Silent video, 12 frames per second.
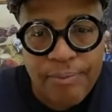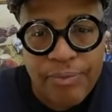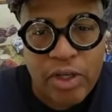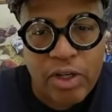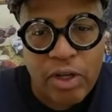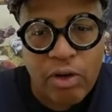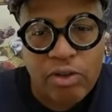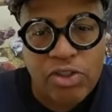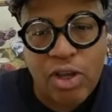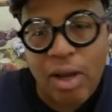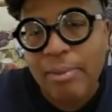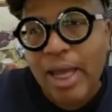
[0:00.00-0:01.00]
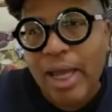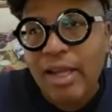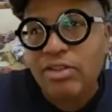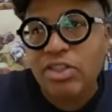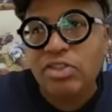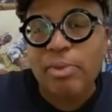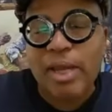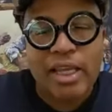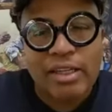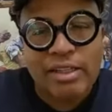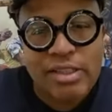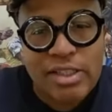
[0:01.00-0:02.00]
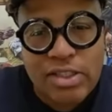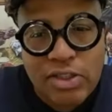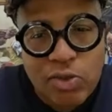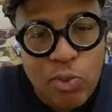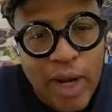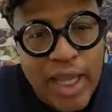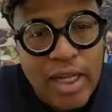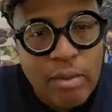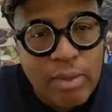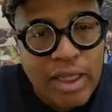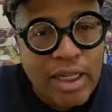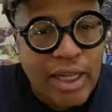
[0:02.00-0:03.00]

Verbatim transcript: You know, so I'm not just making decisions randomly.